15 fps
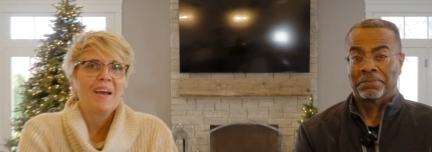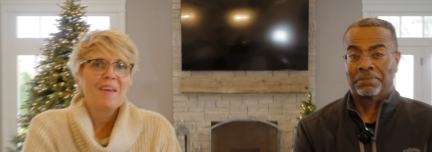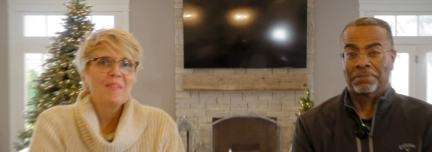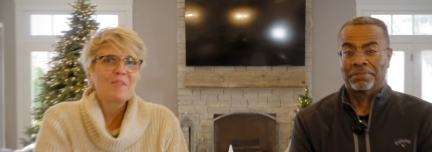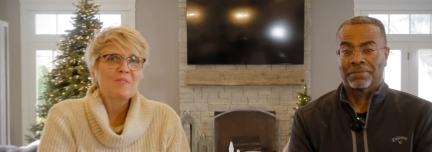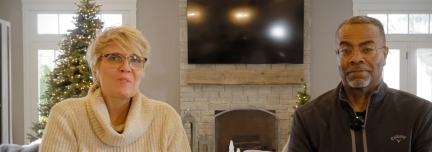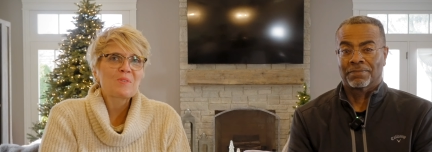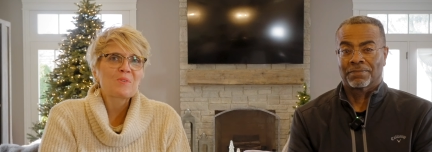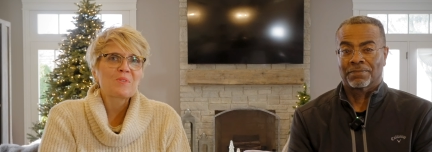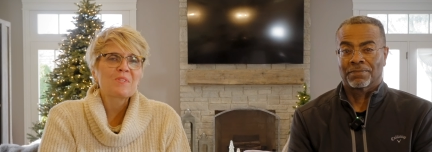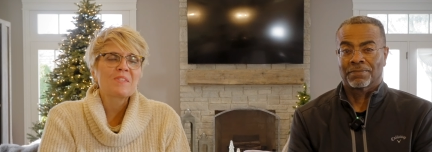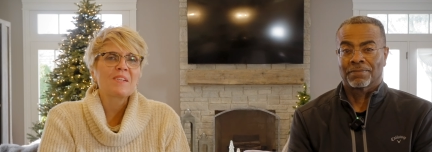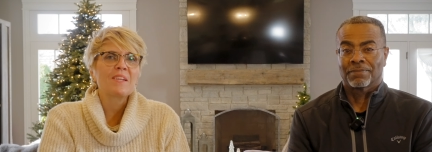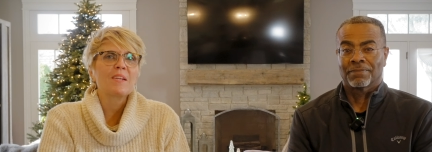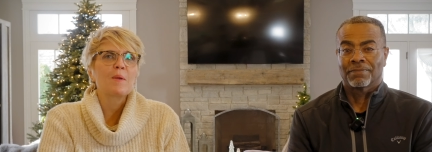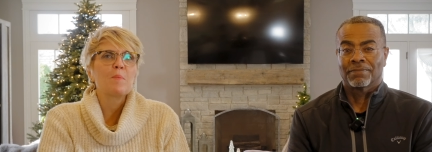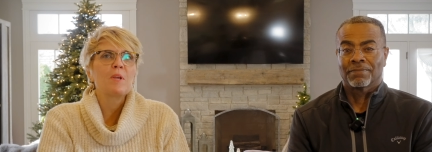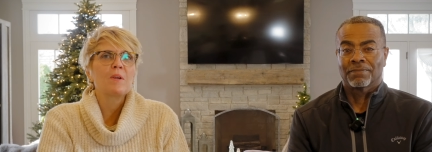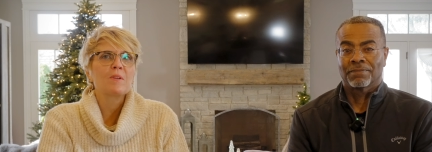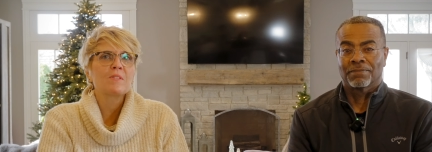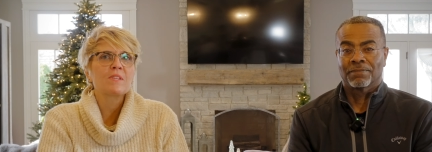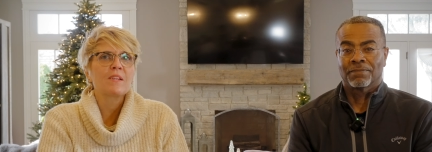Speaker 1: Hi, this is Christine. I'm
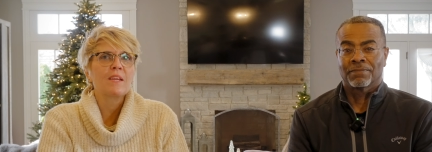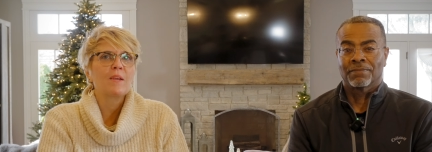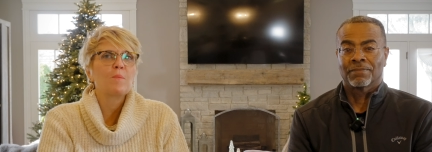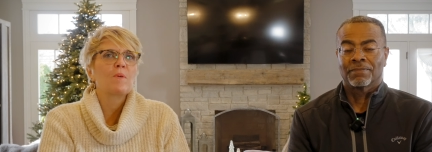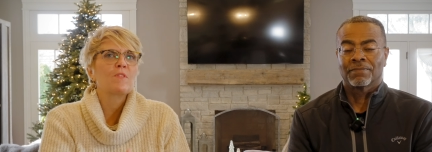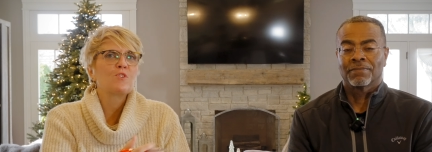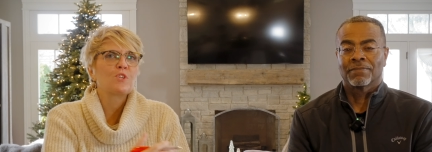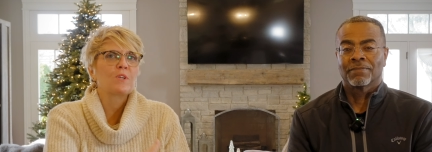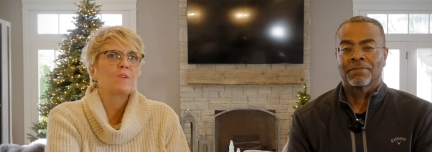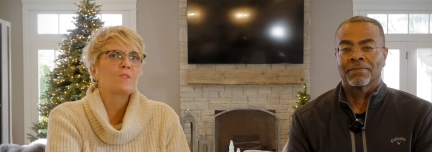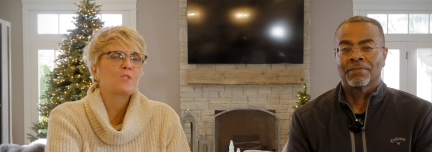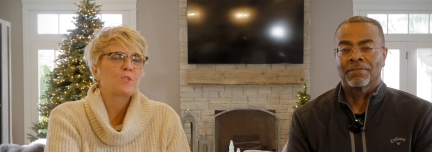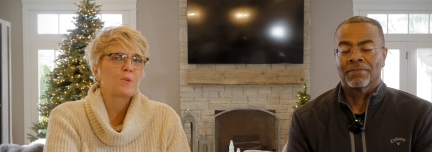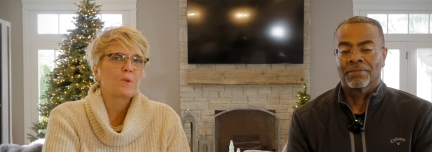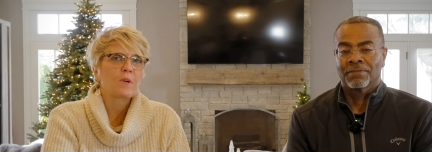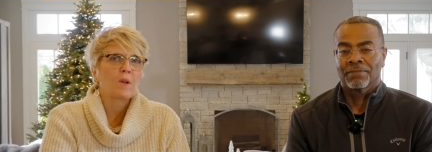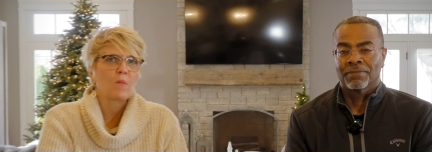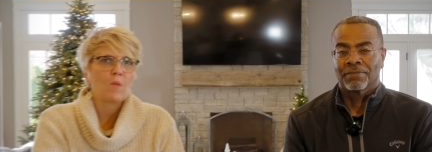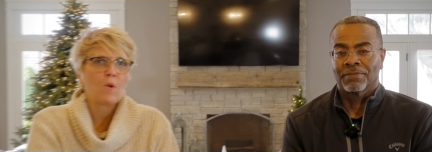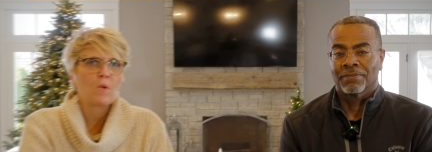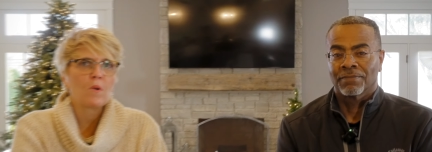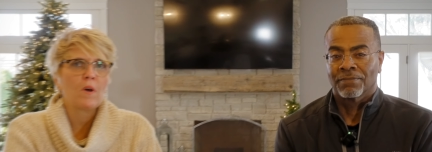here today with Gerald Stewart, our
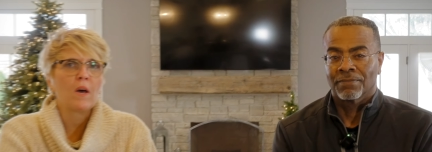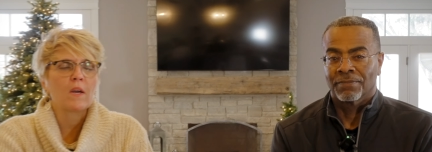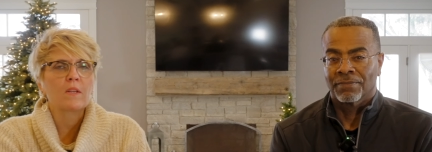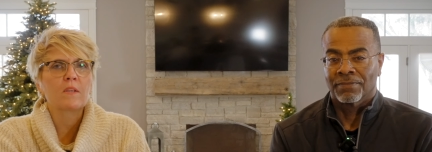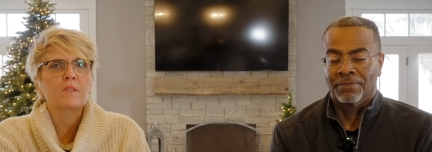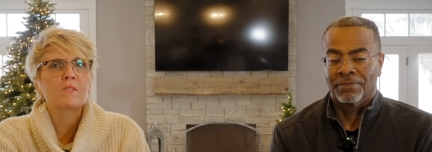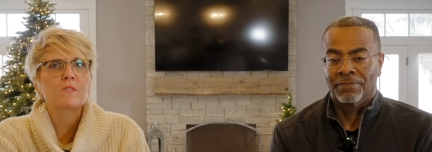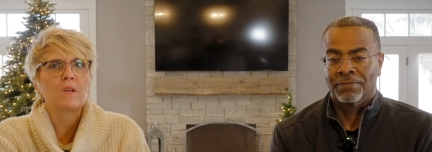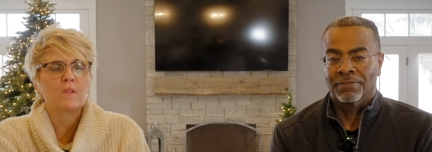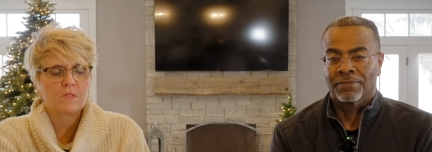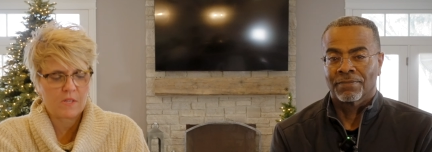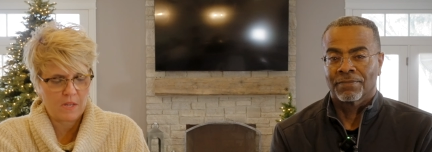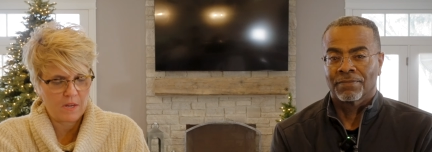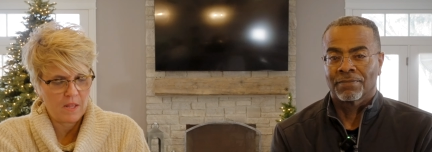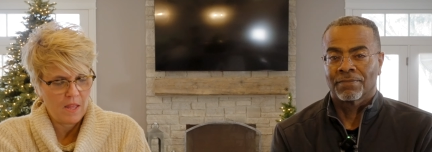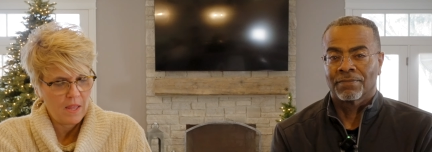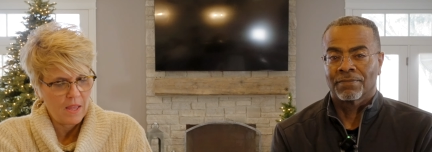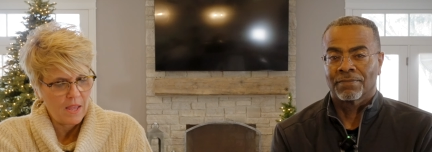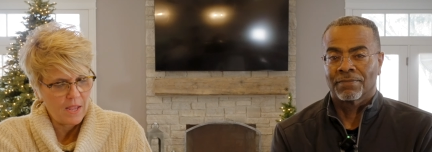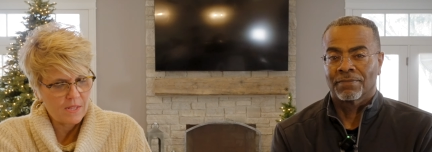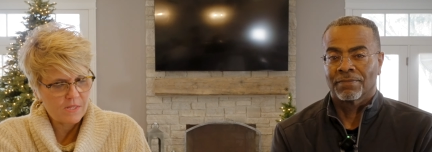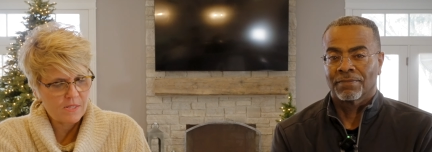local HUD consultant.
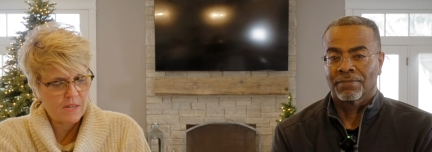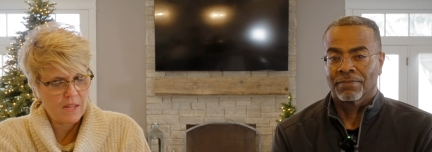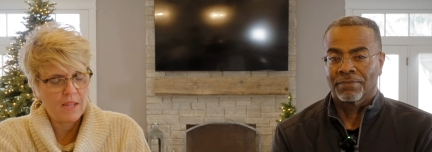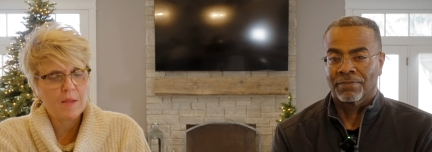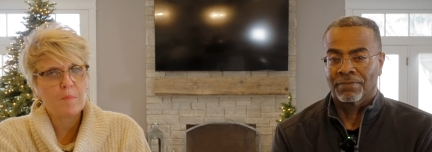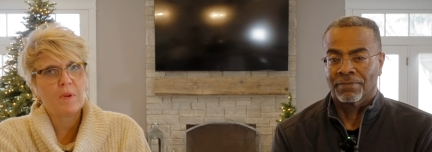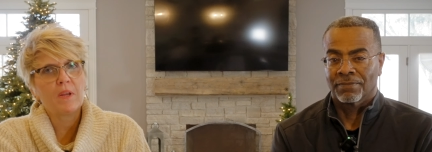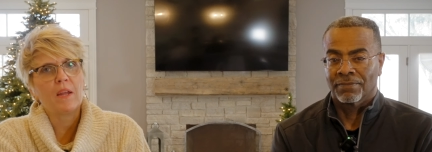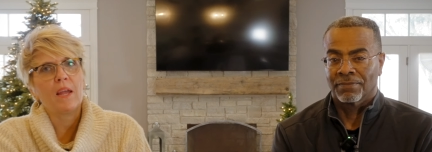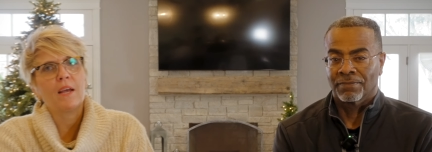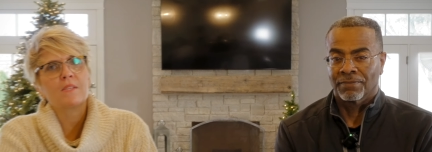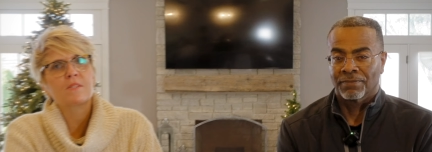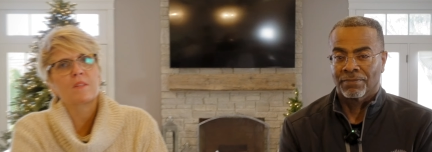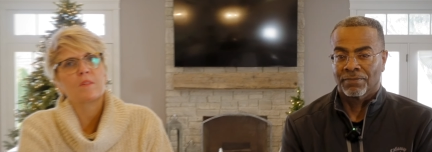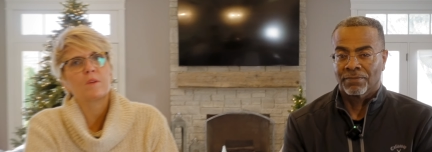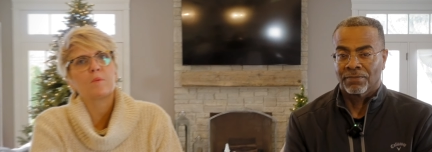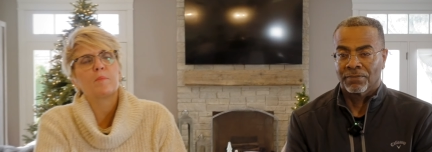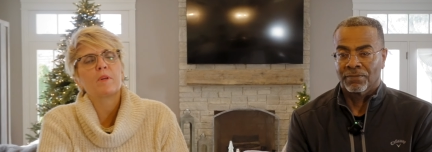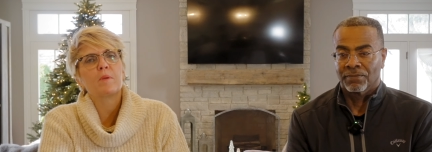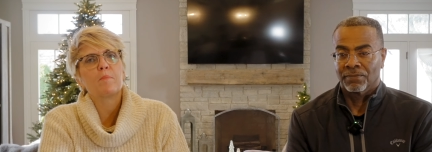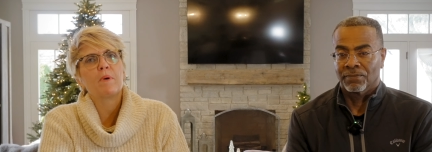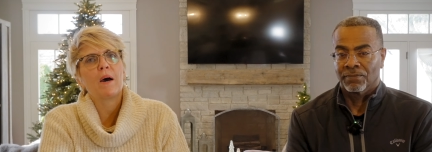And today I'm going to ask a little
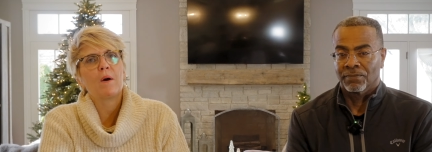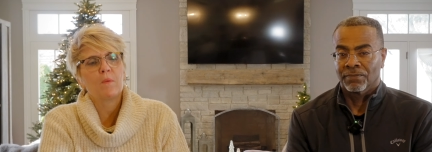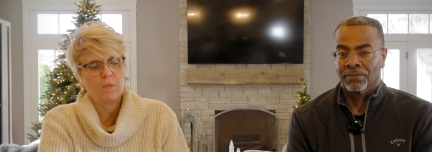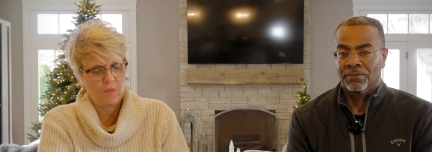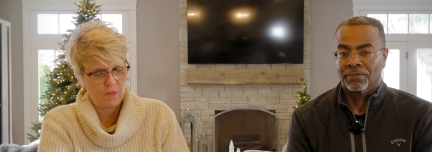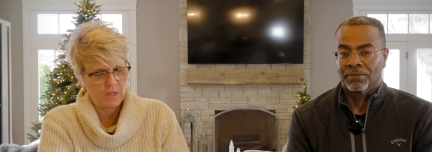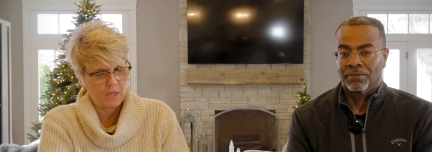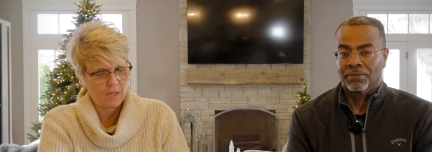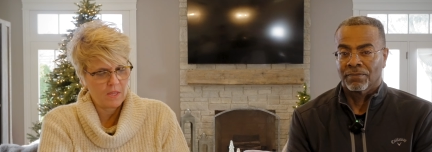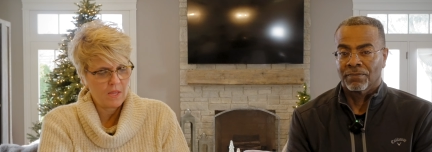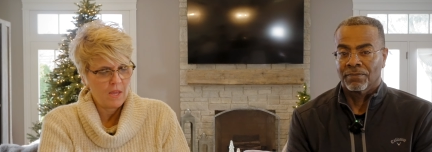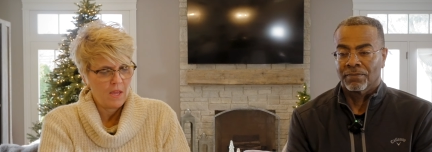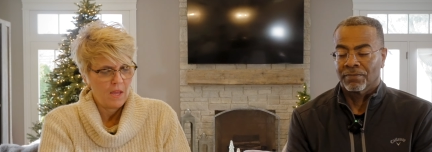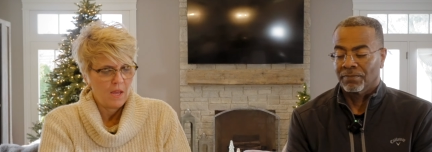bit about the